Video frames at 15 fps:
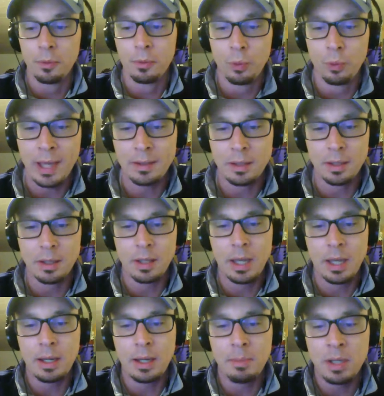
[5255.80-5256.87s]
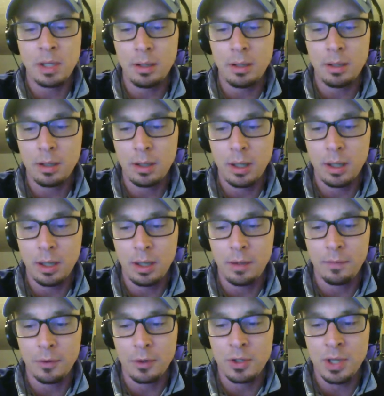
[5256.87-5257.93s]
Right to and I mean,
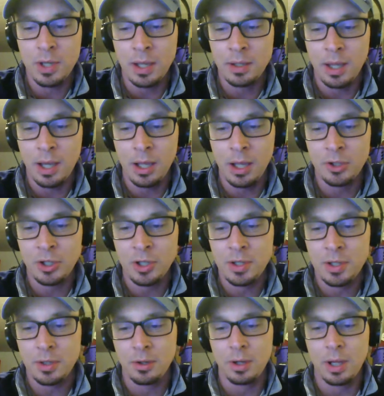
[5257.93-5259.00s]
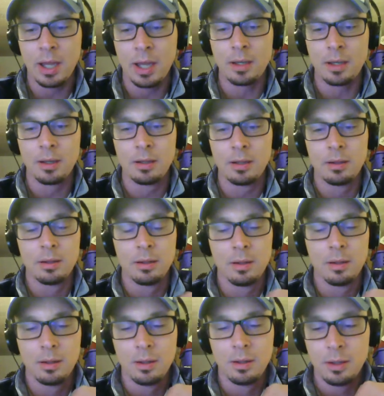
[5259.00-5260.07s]
if you're a Scientologist,
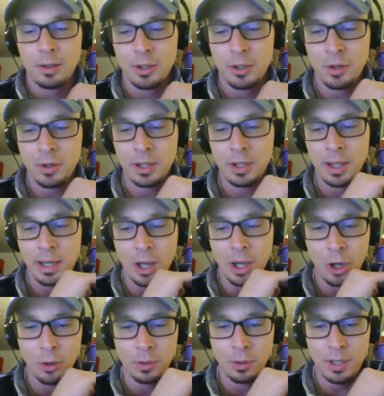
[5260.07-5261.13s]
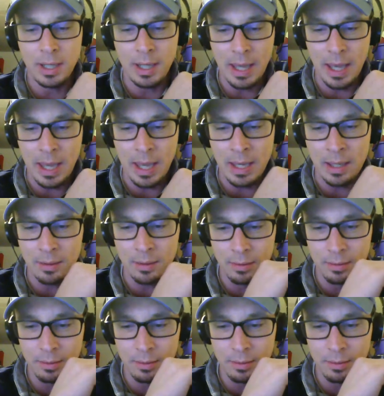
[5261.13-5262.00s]
you're hitting like OT8,